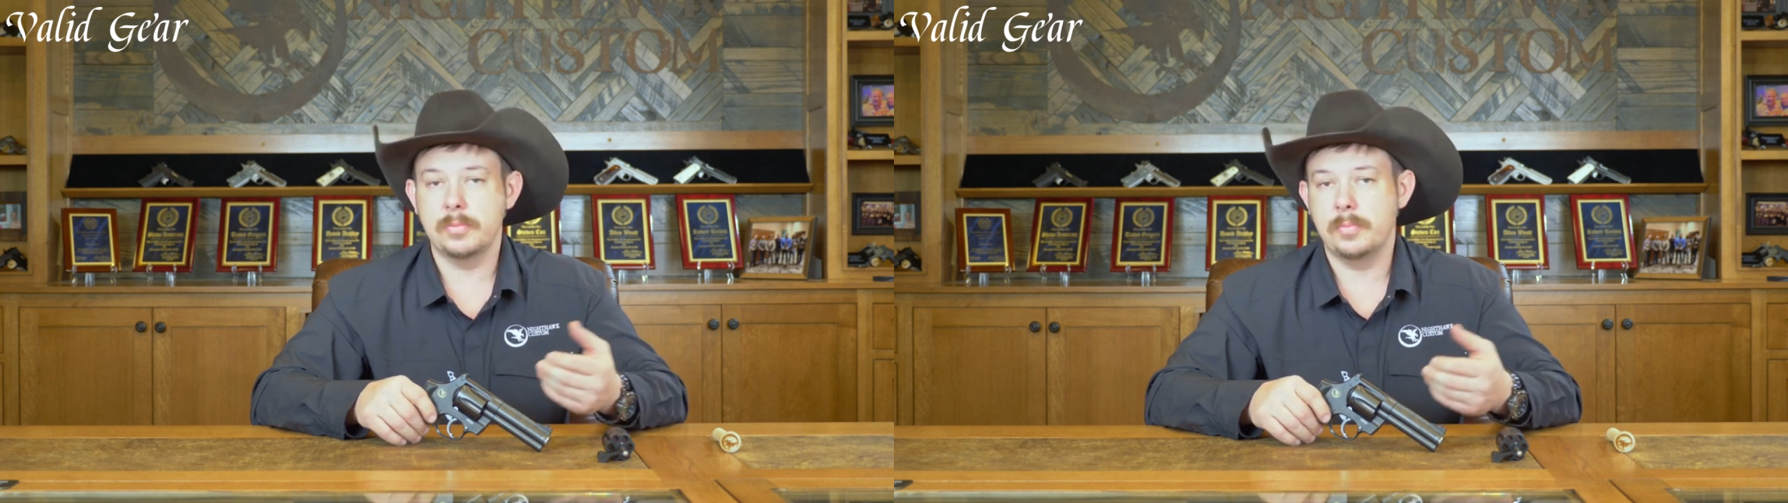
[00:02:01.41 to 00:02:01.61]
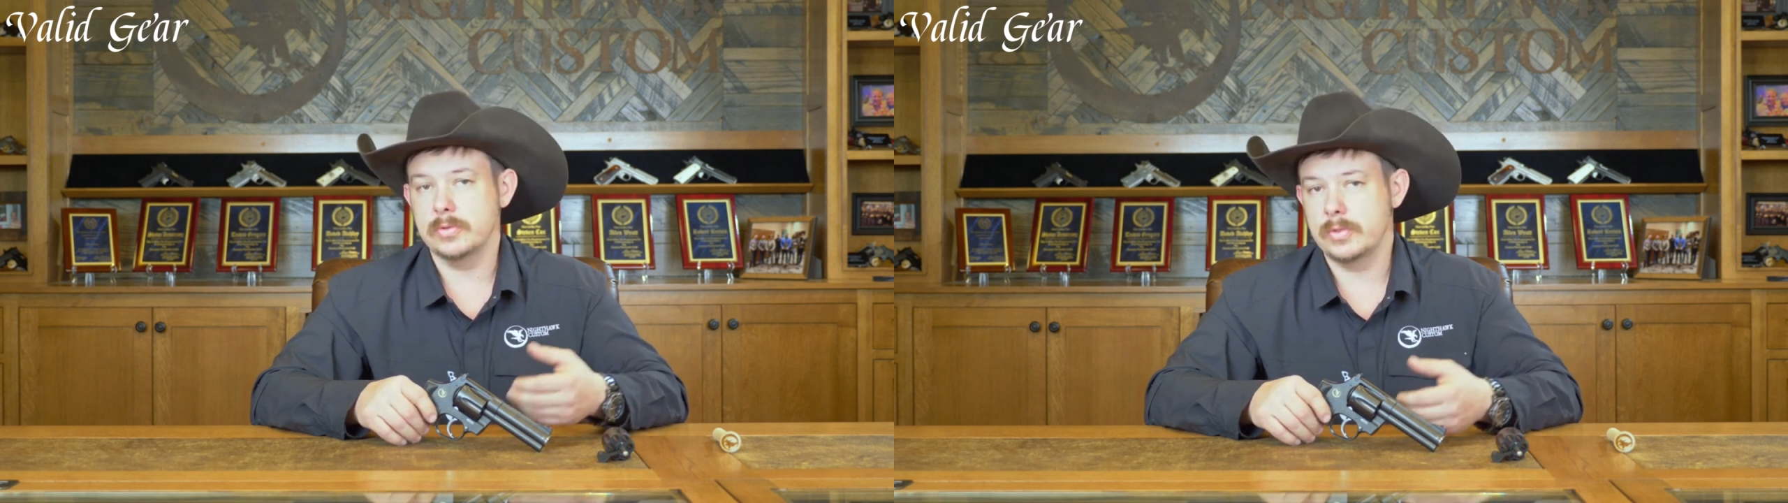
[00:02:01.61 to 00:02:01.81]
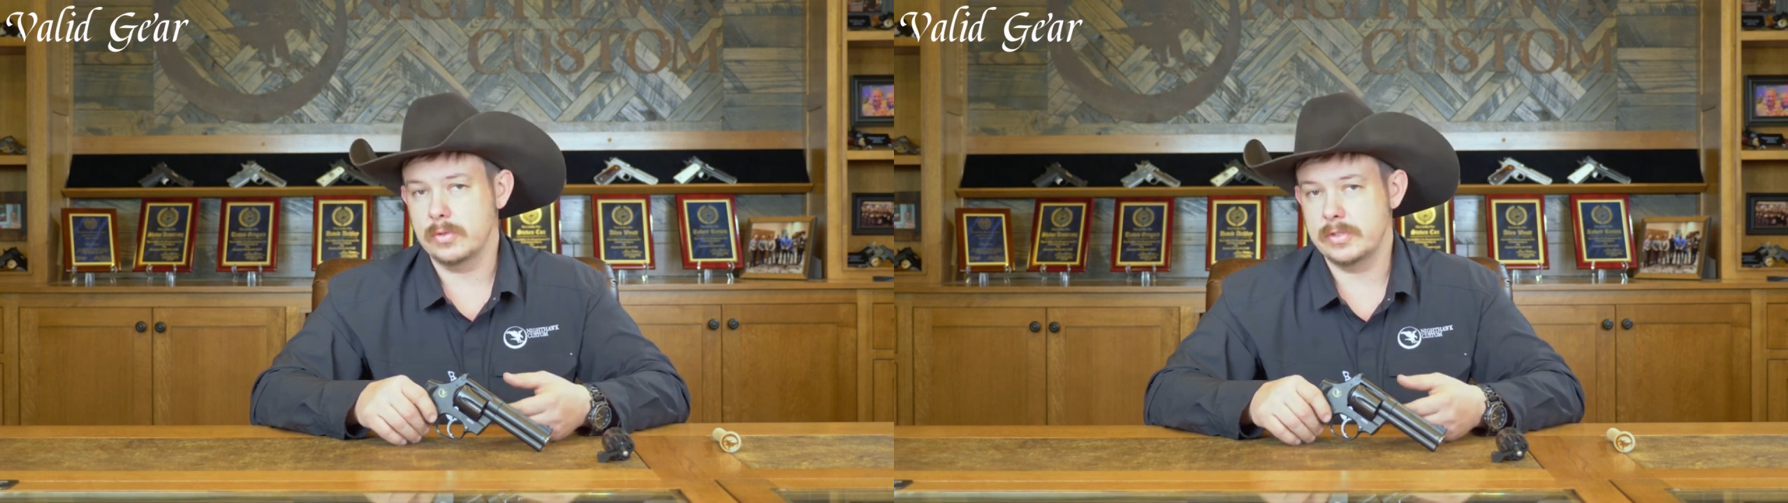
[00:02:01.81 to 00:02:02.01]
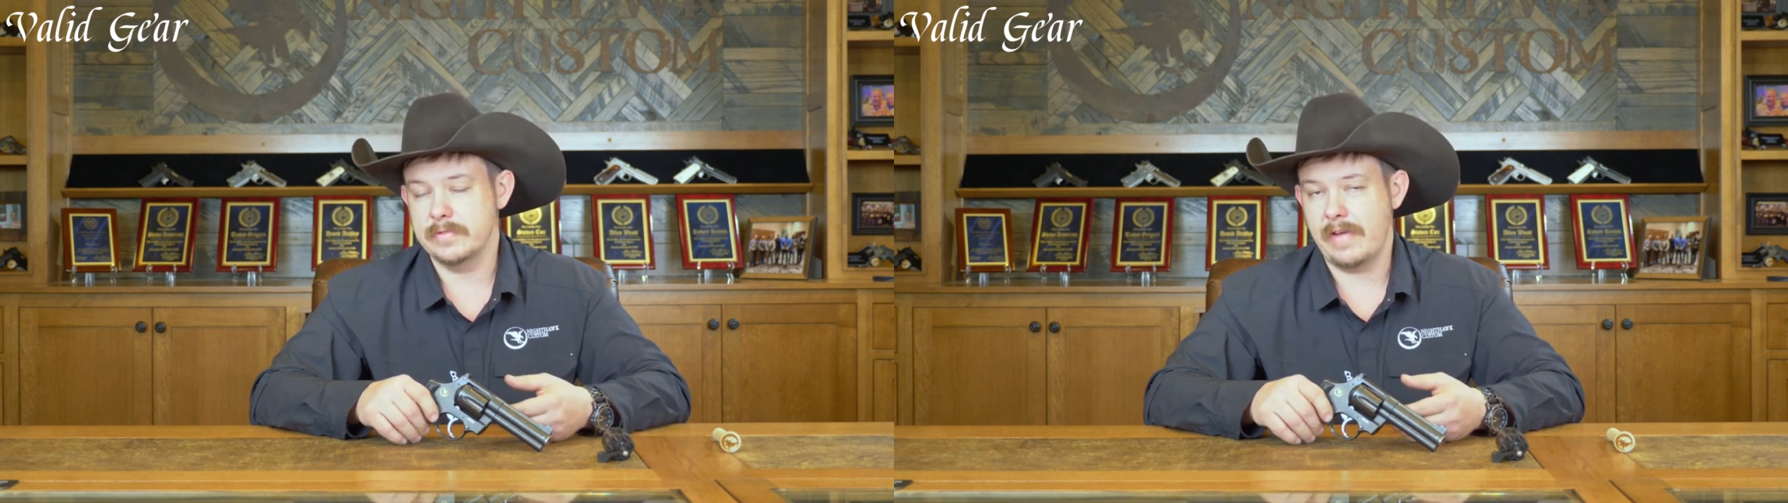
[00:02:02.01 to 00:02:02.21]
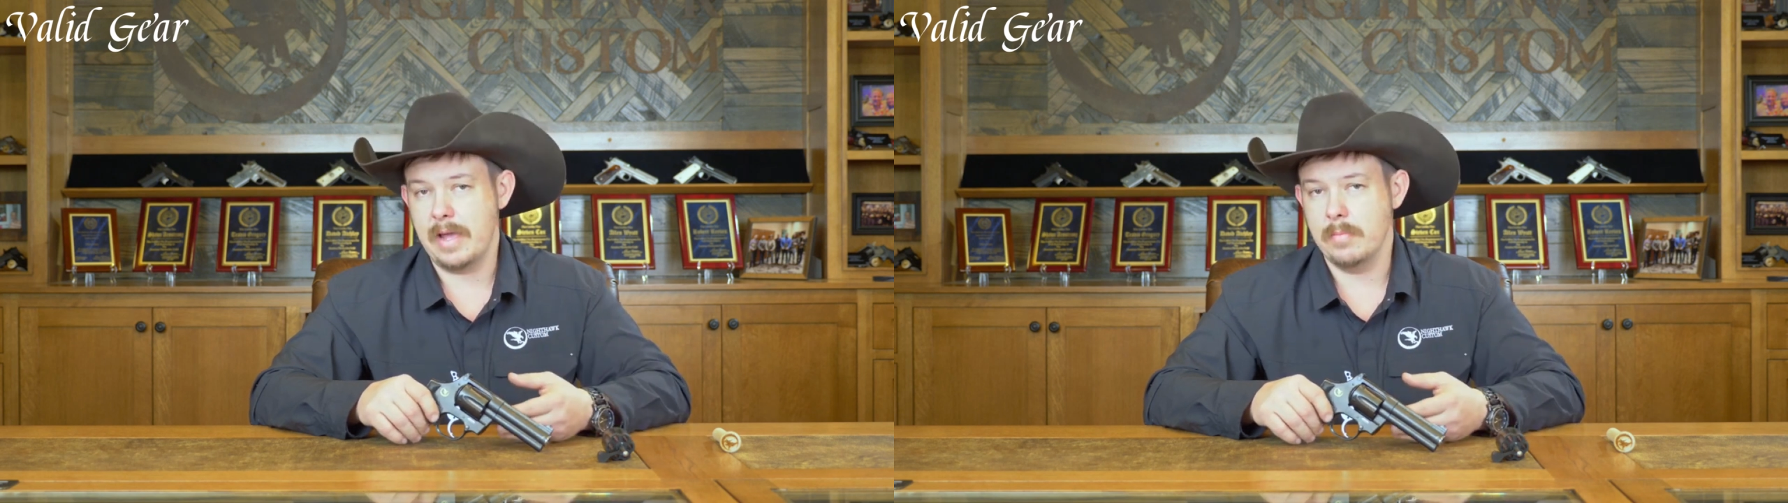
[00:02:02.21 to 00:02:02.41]
formidable
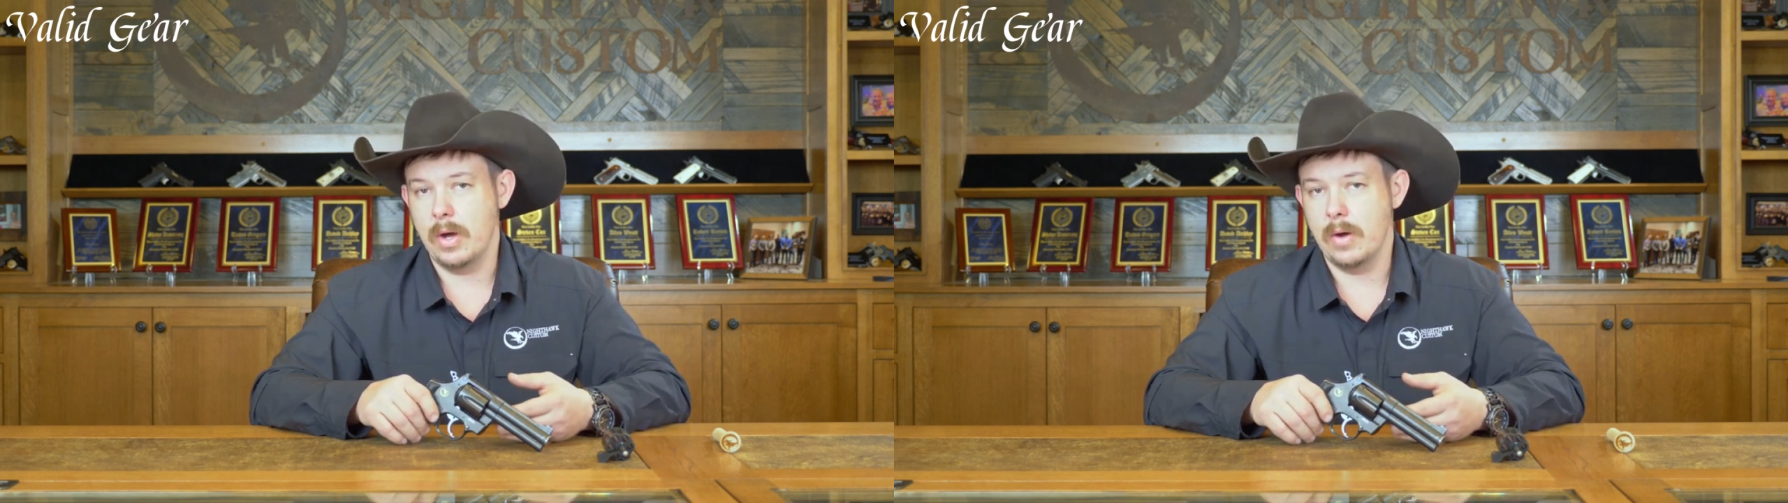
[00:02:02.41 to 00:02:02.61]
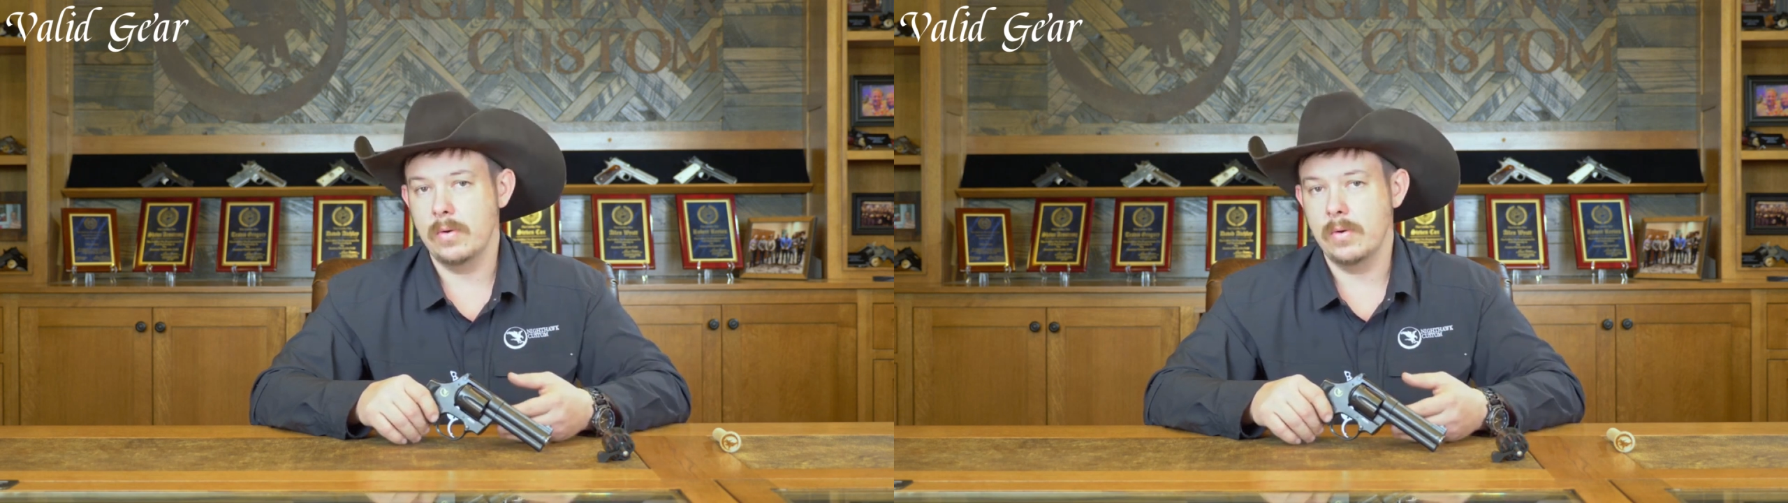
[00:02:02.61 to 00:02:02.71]
stopping